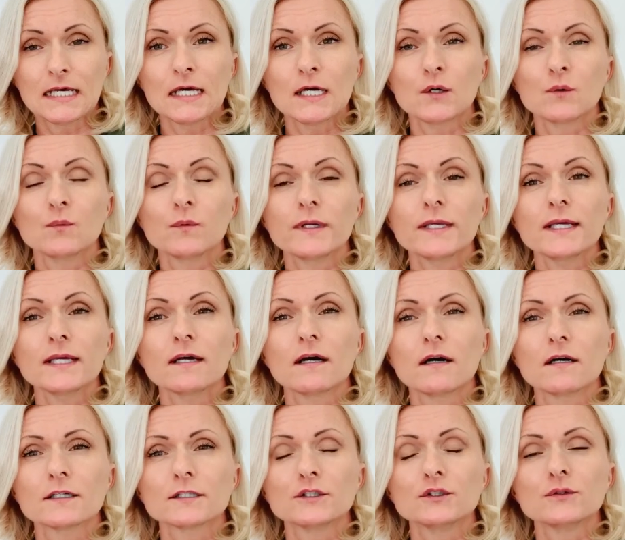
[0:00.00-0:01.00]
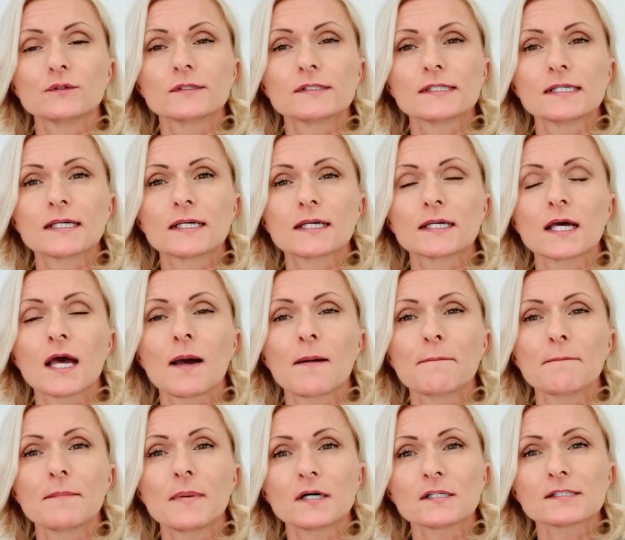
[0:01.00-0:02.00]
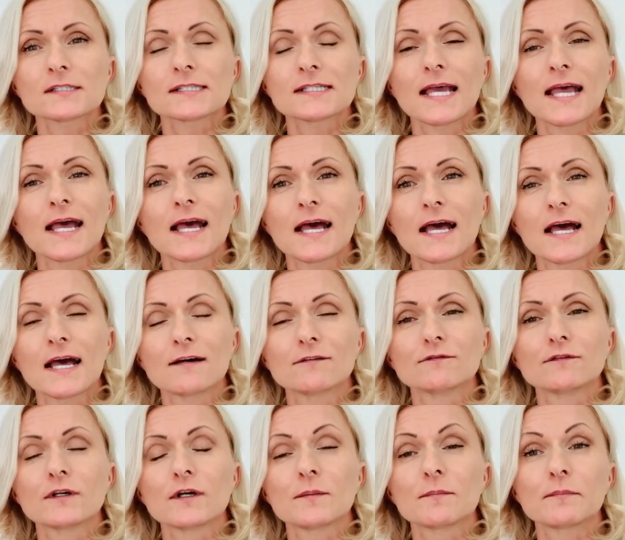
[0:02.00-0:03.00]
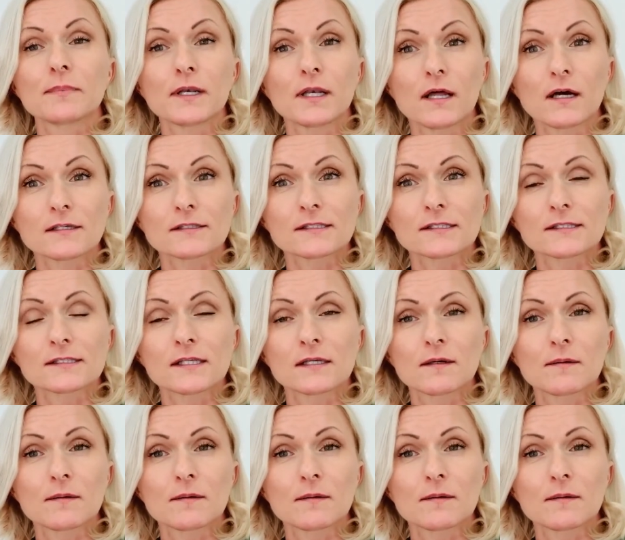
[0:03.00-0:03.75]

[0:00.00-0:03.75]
we are using must have plus